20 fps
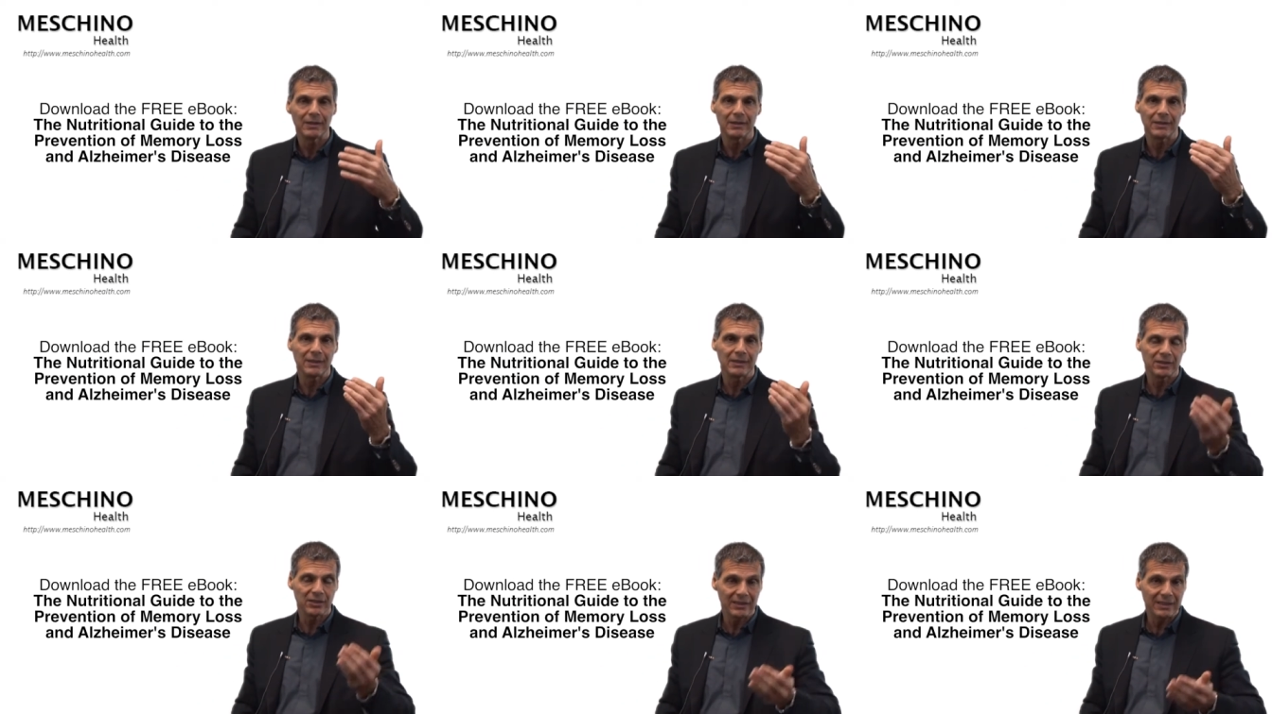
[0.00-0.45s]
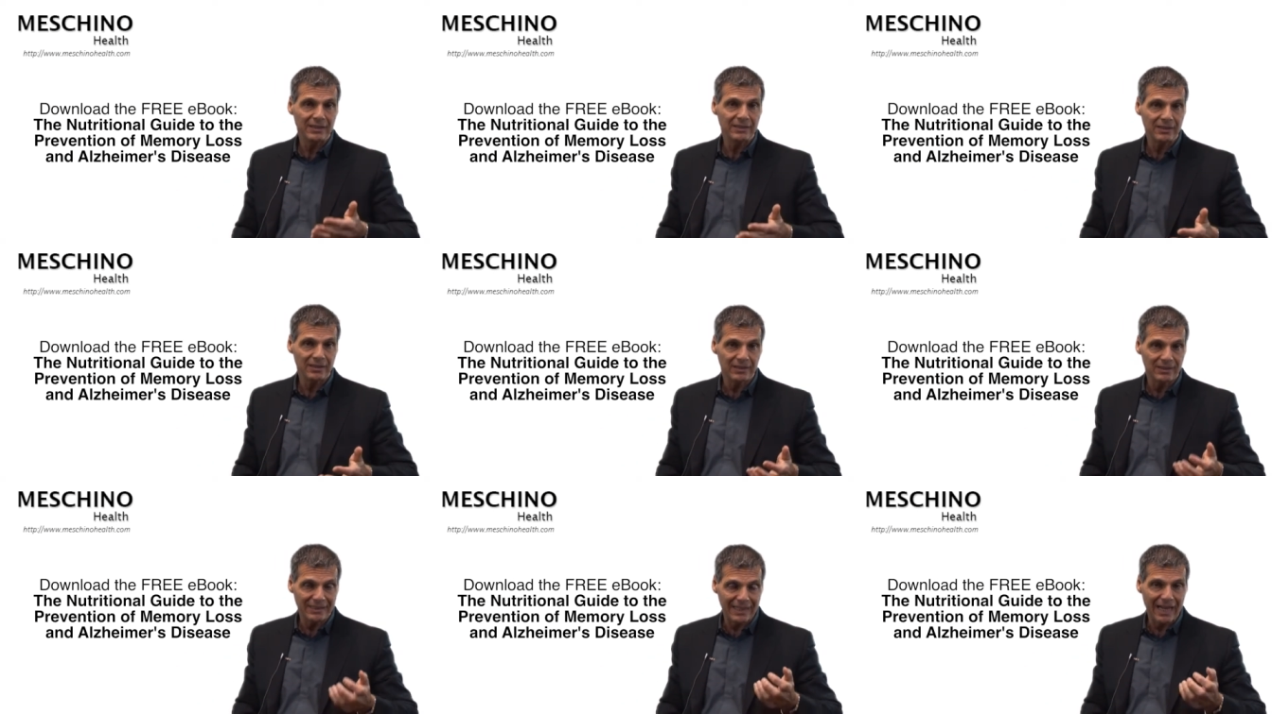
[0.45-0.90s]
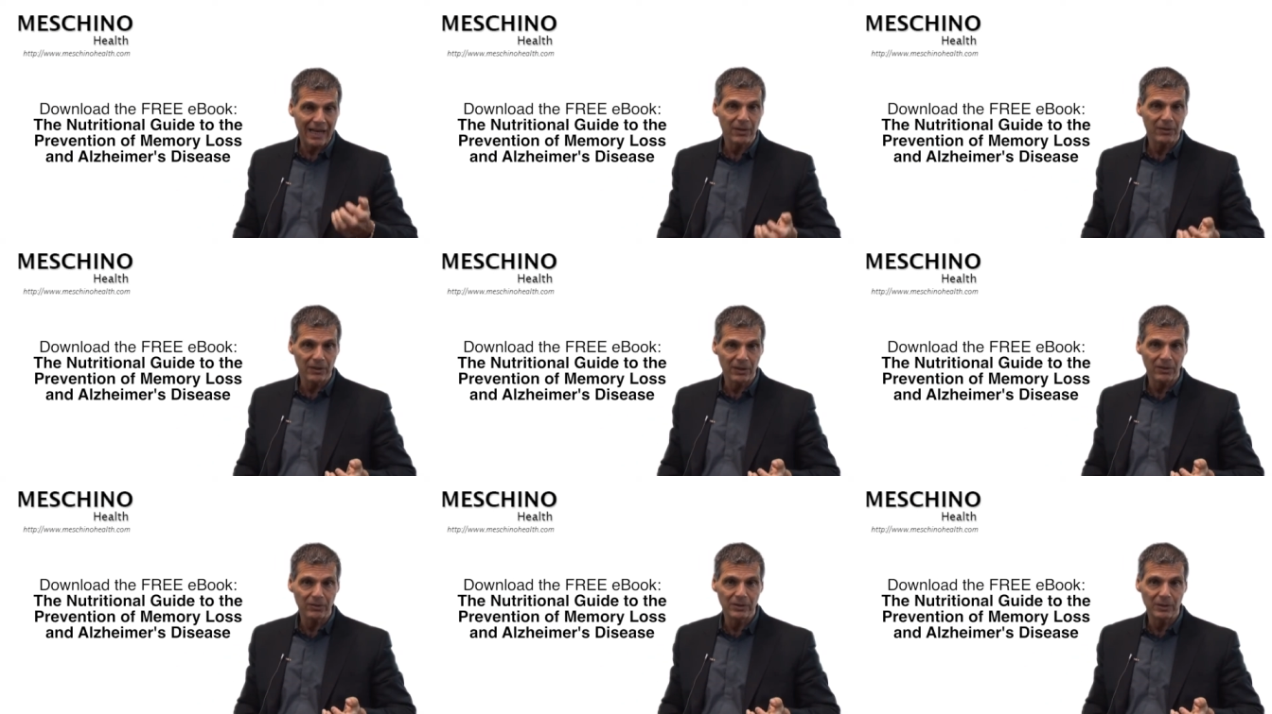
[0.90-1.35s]
you need to
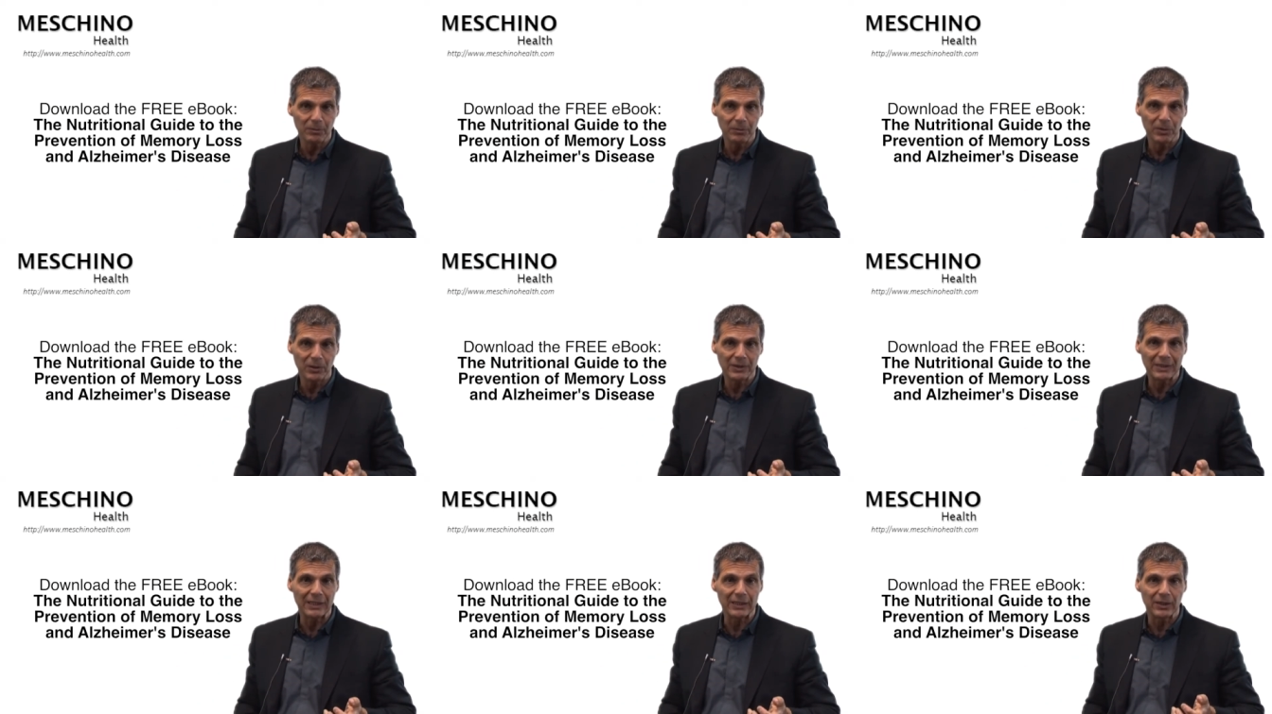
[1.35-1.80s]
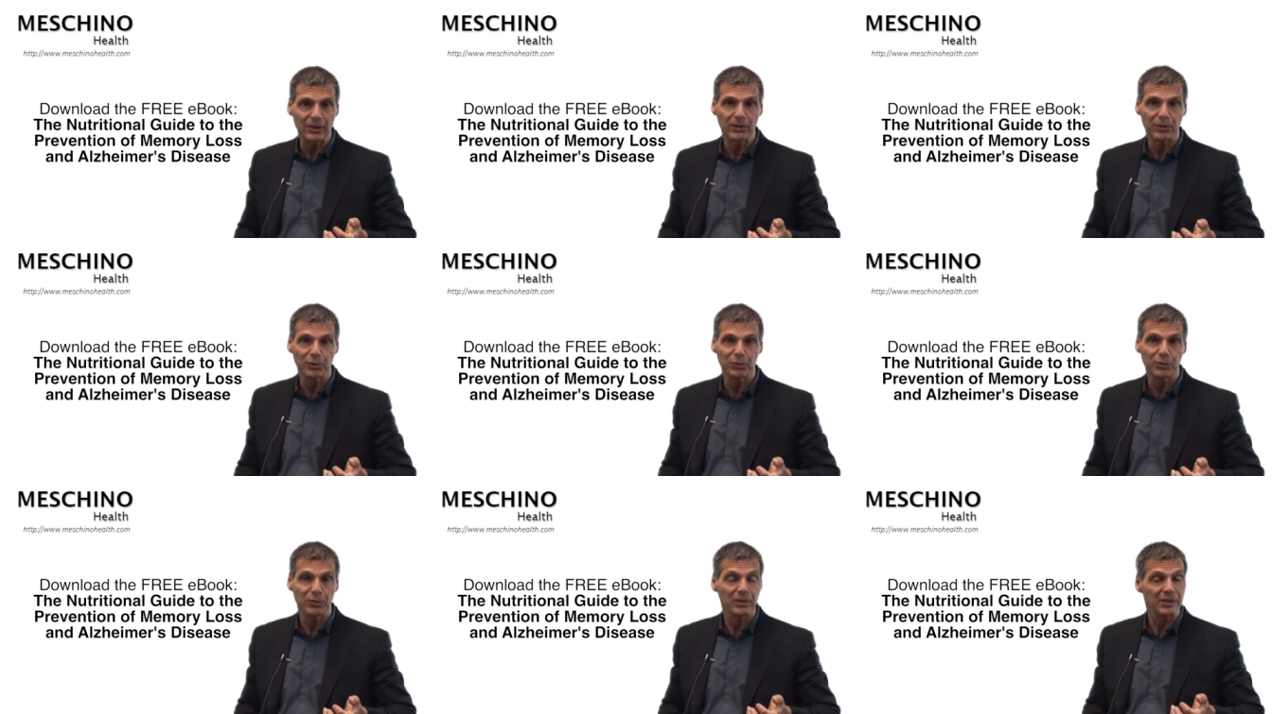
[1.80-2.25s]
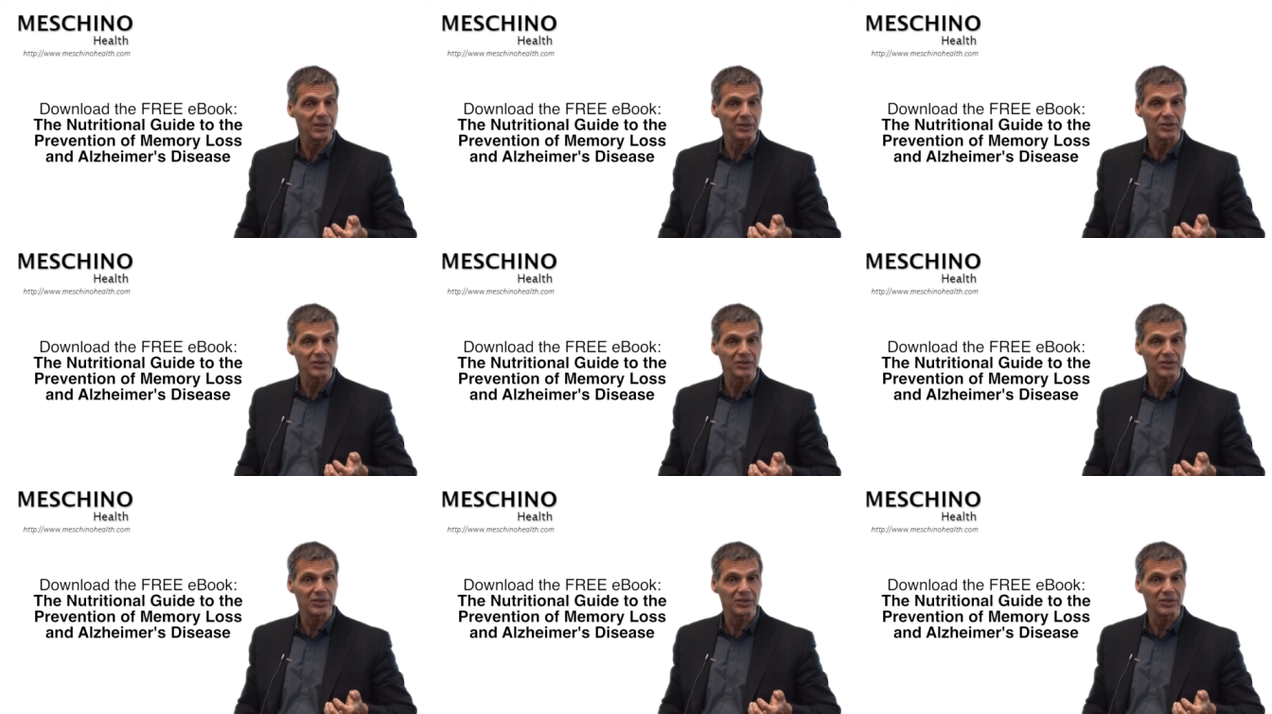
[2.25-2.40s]
download the book and go through it.